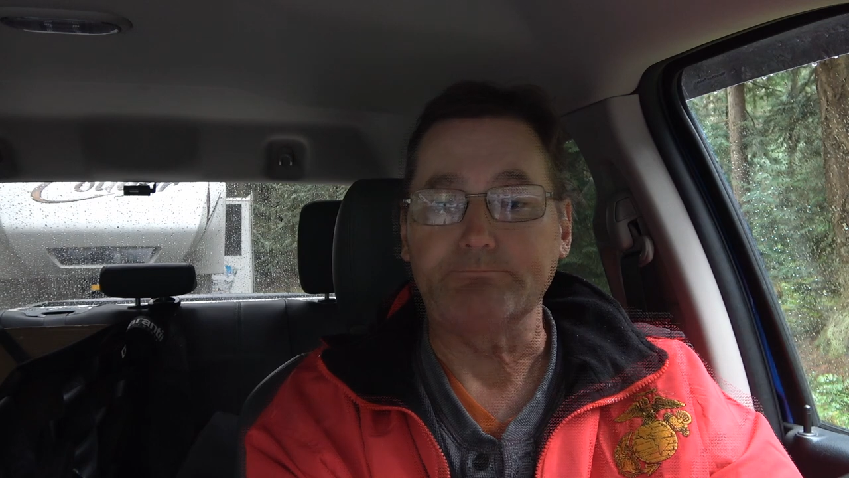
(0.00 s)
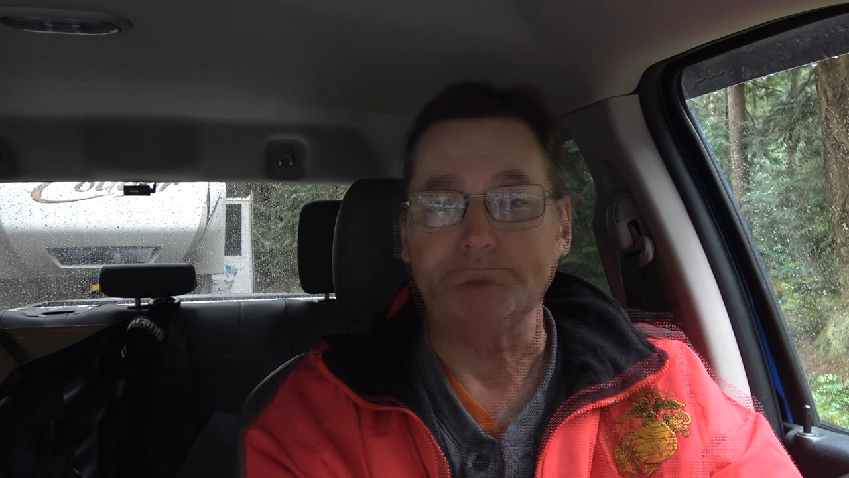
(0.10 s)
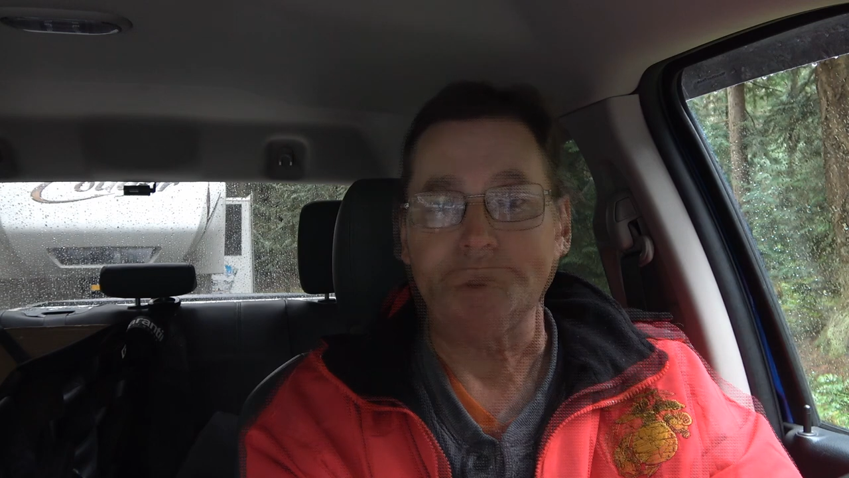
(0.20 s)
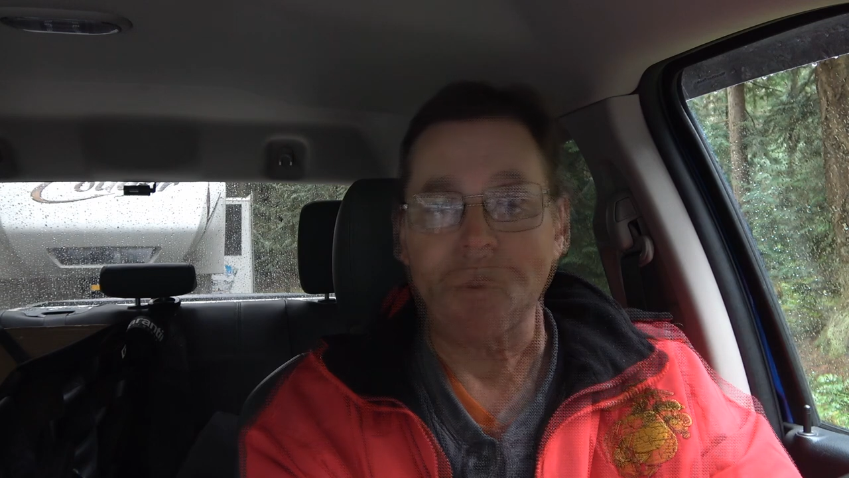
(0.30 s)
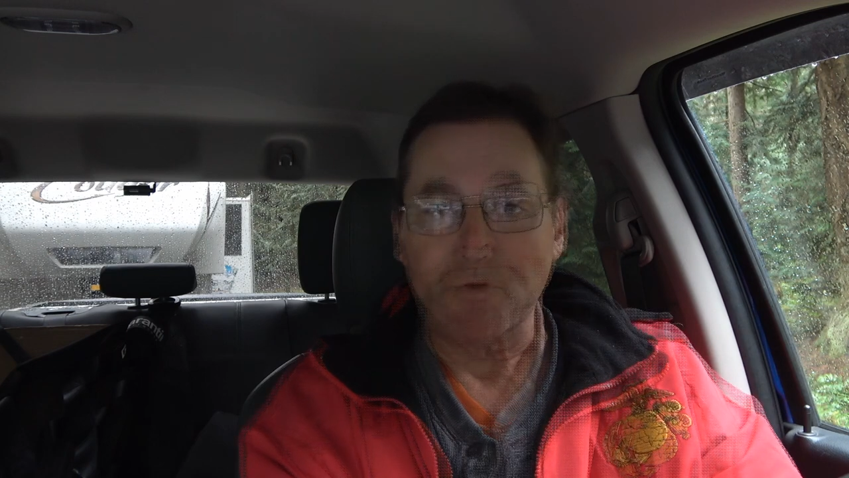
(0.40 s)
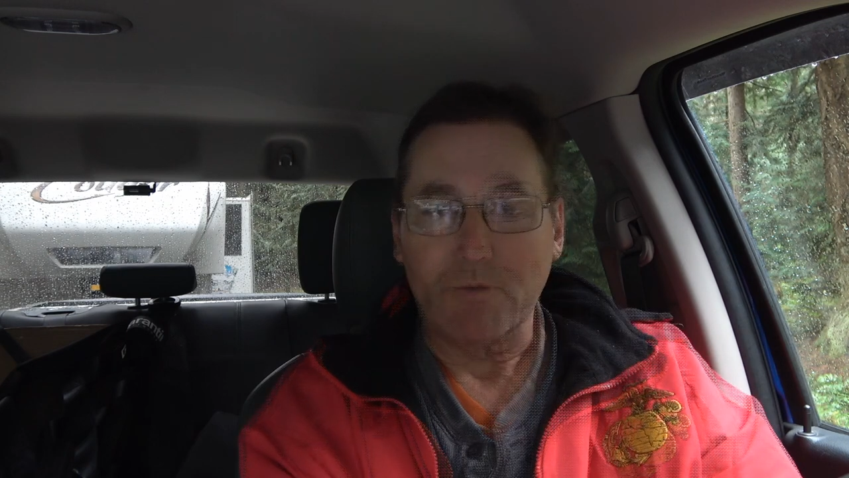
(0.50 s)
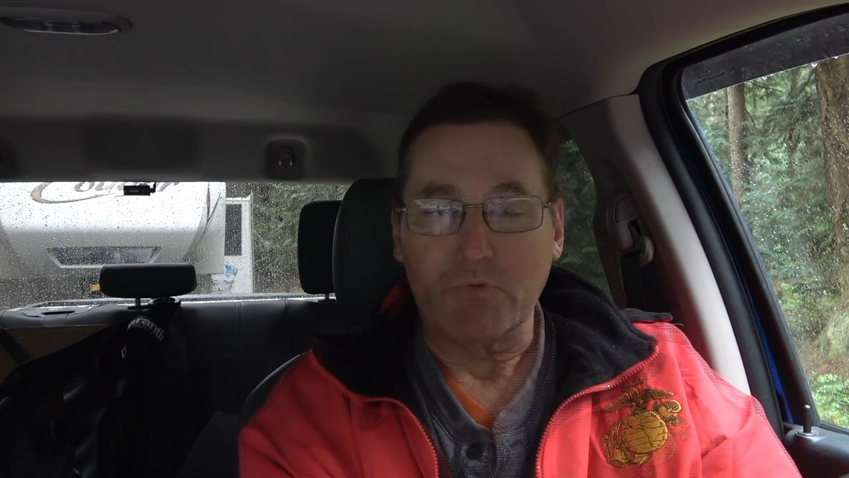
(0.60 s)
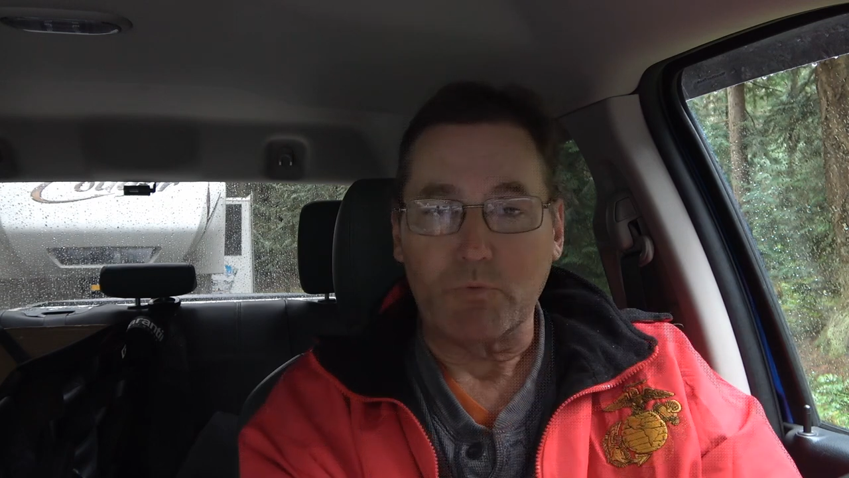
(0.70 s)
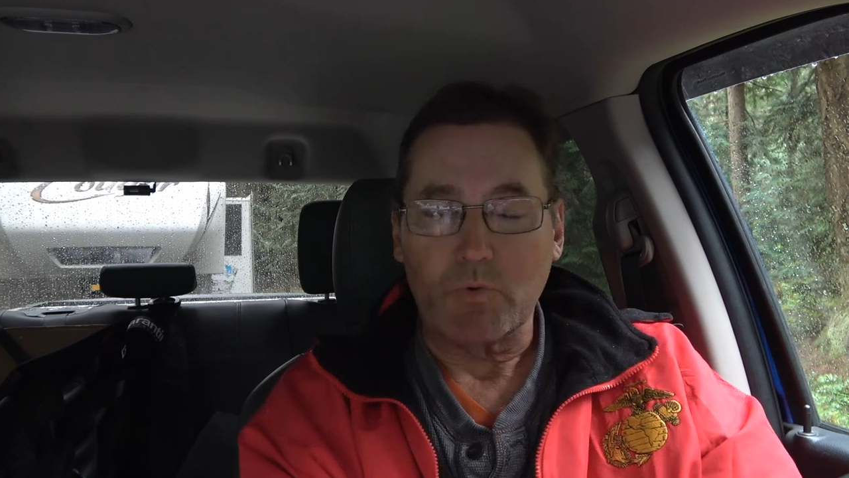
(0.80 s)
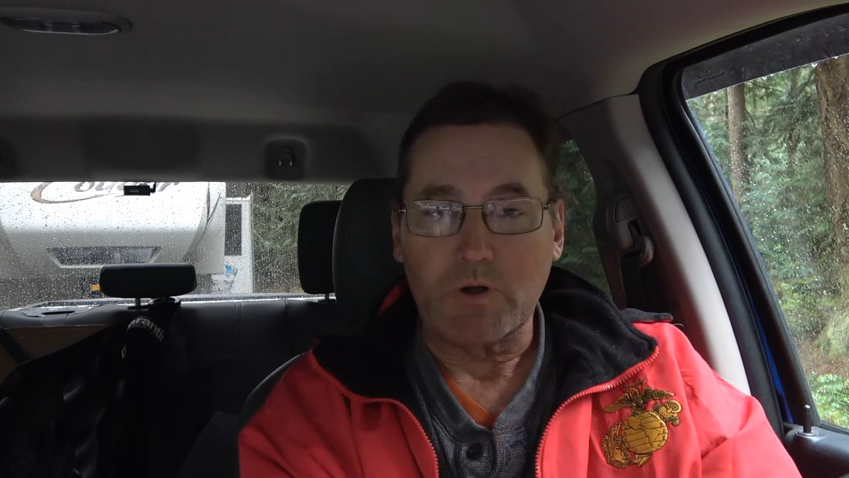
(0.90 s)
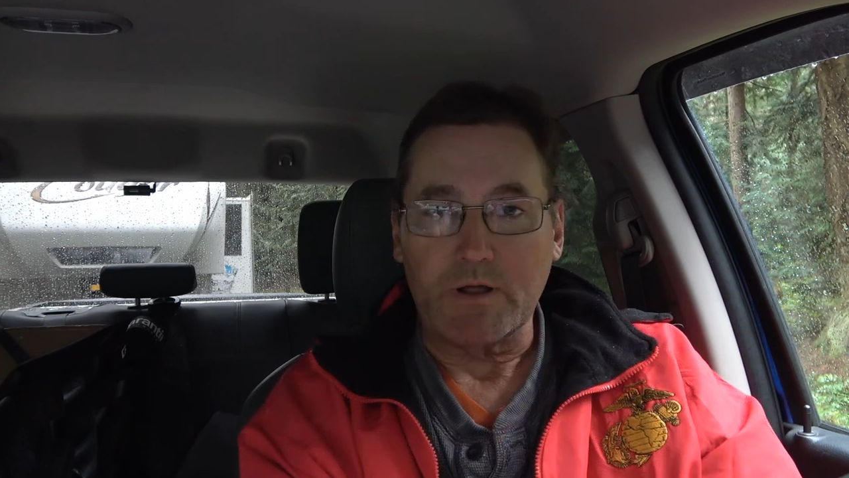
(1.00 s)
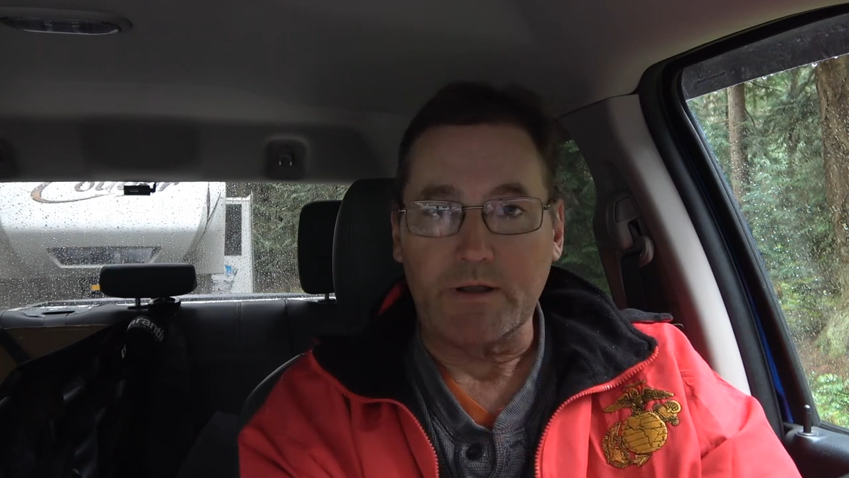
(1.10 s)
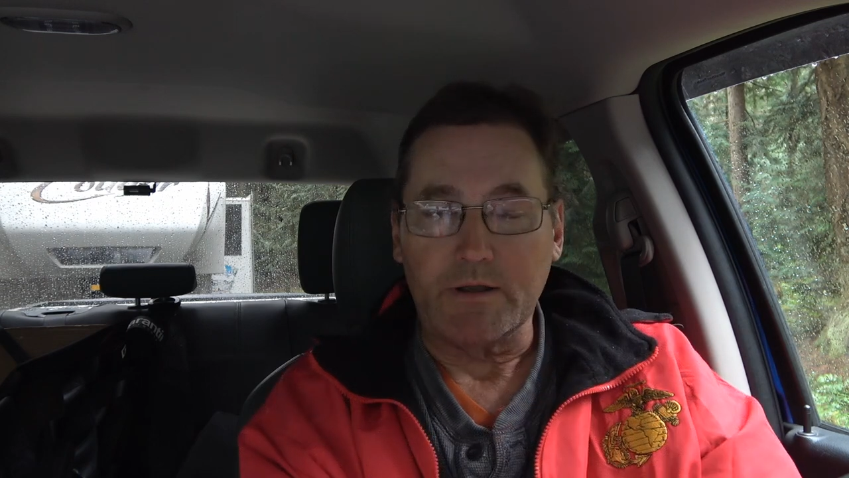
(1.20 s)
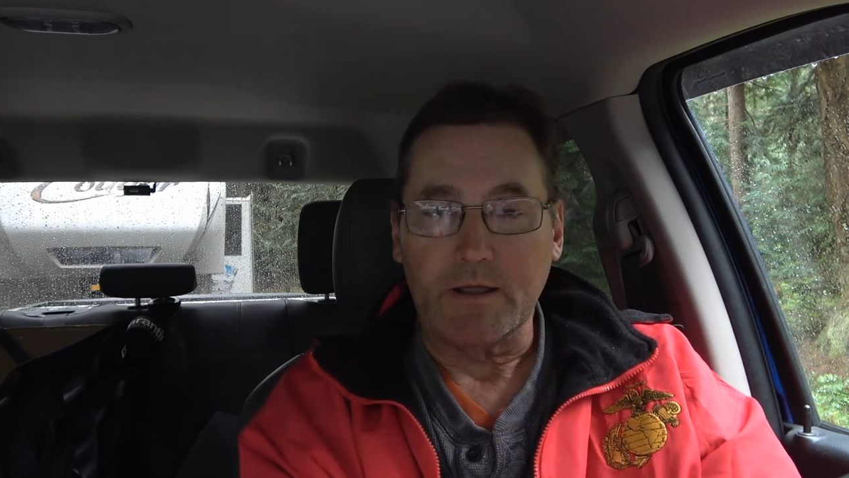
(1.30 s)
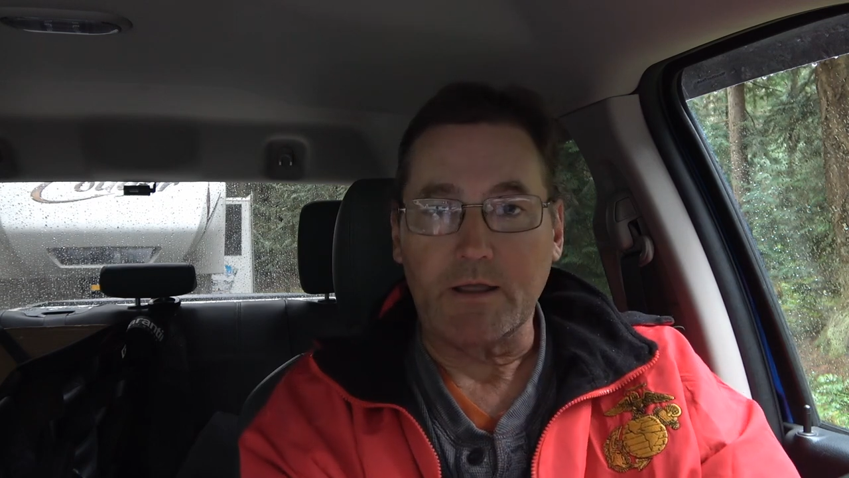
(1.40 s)
So number
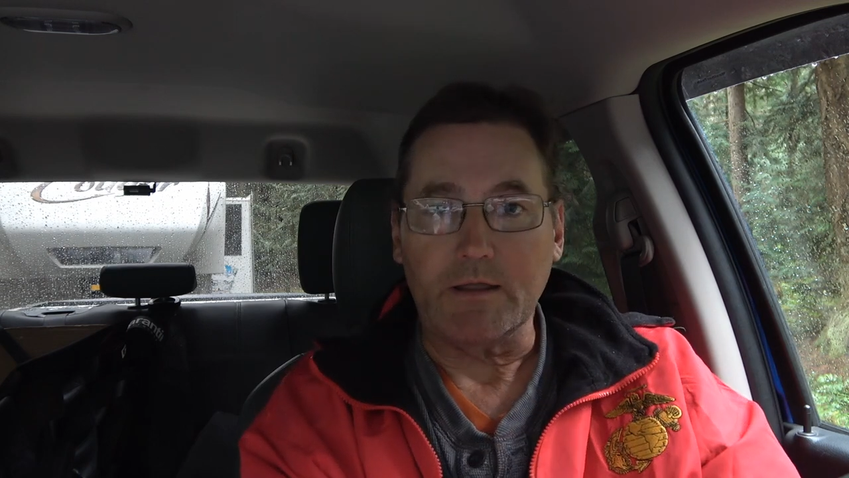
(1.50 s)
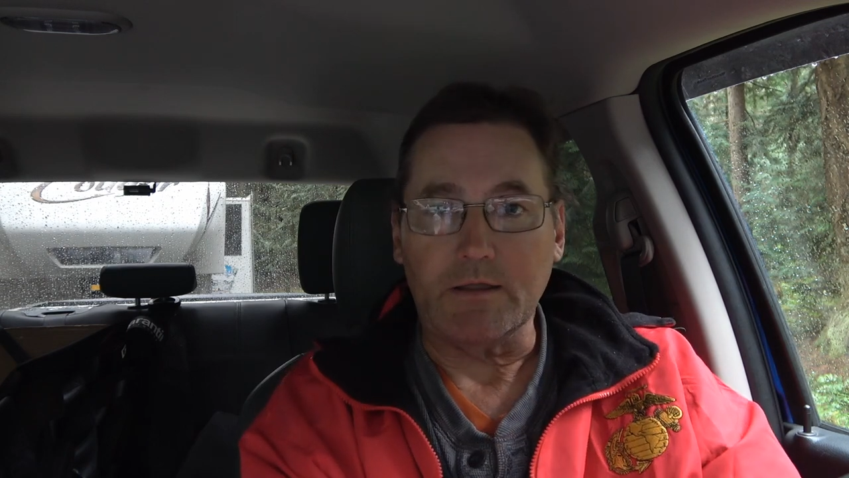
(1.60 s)
one